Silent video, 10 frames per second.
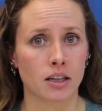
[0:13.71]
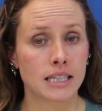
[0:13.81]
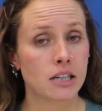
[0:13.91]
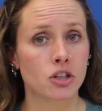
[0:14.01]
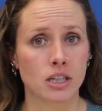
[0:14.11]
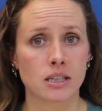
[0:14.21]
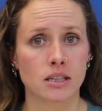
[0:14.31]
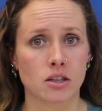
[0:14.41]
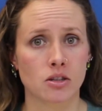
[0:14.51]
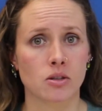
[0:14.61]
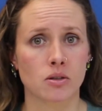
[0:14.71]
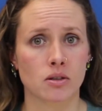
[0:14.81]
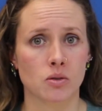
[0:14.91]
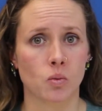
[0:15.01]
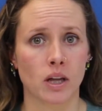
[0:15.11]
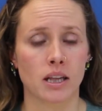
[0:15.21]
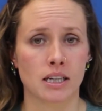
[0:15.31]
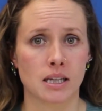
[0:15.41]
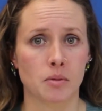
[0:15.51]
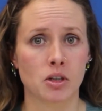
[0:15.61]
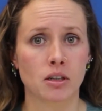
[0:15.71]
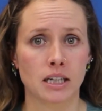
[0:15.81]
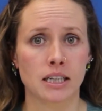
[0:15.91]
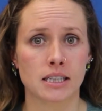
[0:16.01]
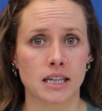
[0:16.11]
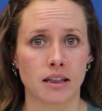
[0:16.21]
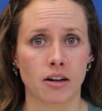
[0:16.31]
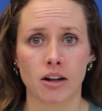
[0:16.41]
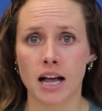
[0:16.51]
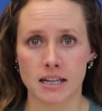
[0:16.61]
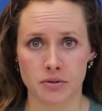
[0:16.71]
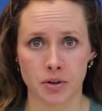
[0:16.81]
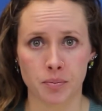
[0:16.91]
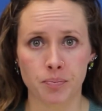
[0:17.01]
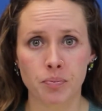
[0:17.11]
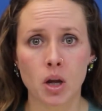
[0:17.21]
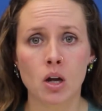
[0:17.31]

teaches students with exceptional needs in their classroom.